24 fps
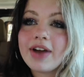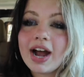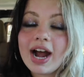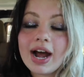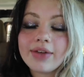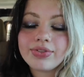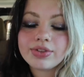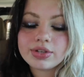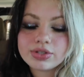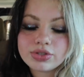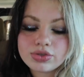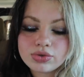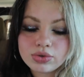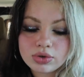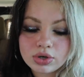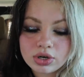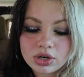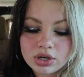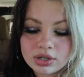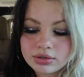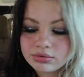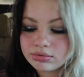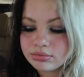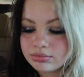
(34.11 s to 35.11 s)
at the
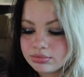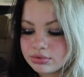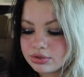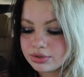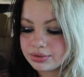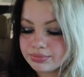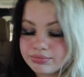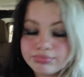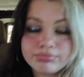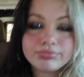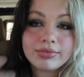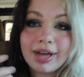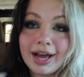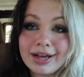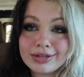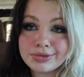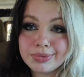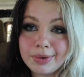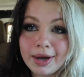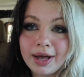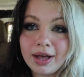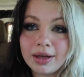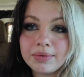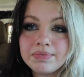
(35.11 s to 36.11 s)
store as
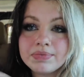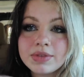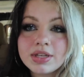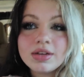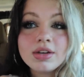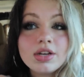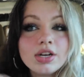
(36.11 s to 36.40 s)
well.